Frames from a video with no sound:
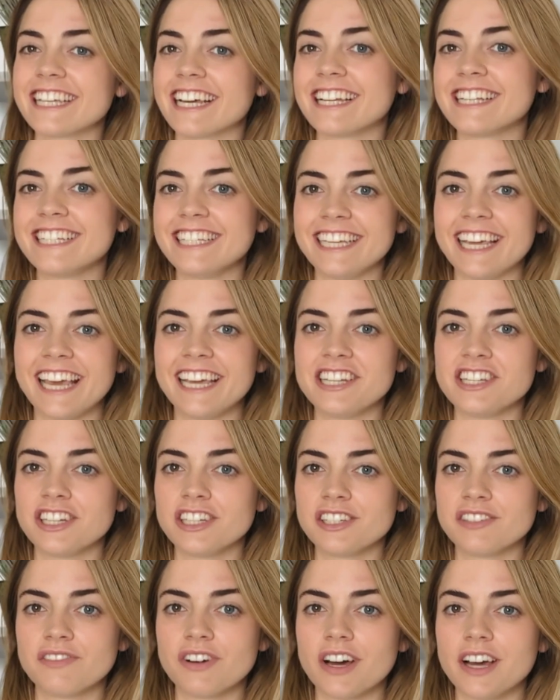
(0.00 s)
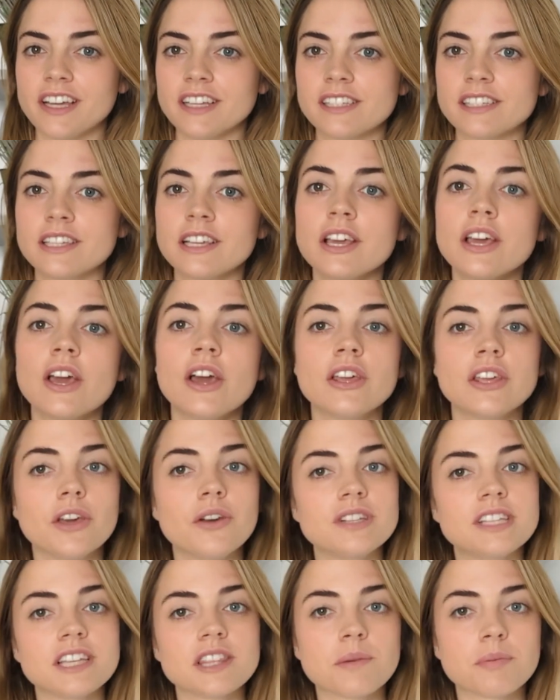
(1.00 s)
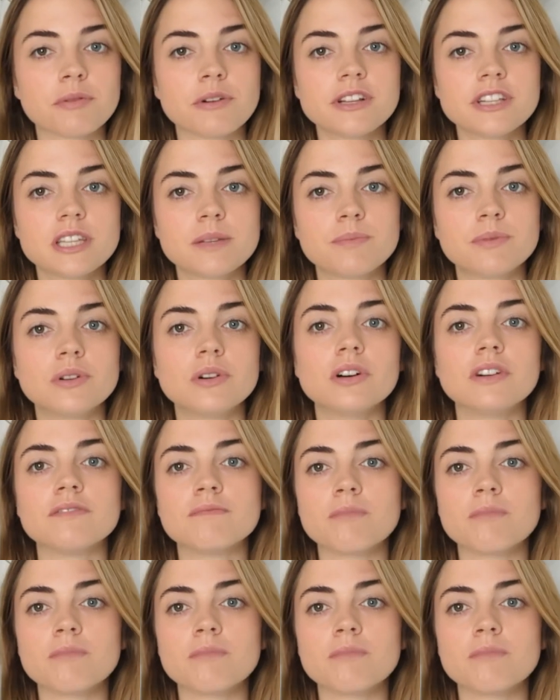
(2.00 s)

anti-aging device. Using the principle of